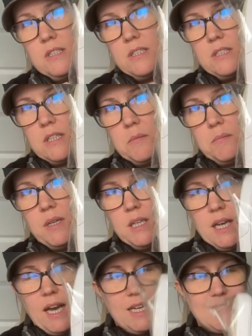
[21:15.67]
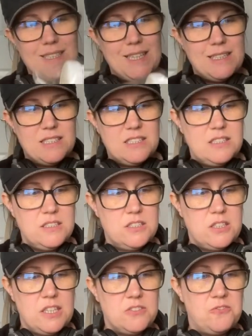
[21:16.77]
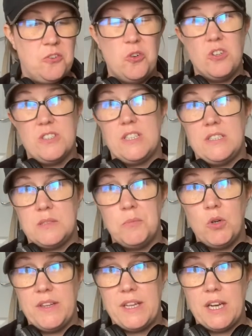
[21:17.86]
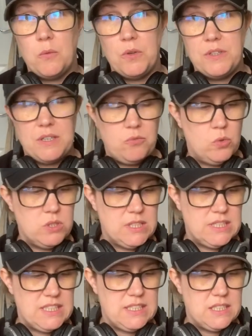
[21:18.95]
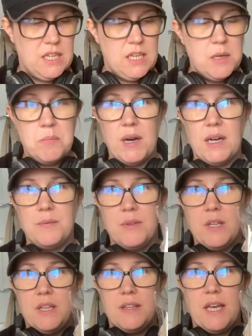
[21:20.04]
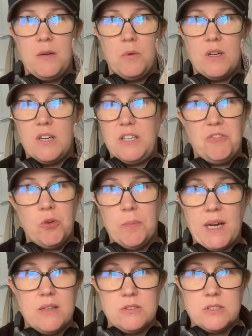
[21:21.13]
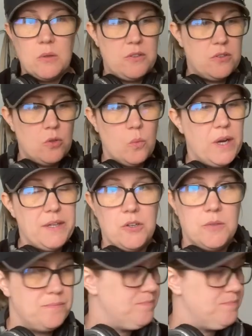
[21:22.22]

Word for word: some Adidas size 4, so smaller than I would have wanted, but they were only £4, so I thought why not?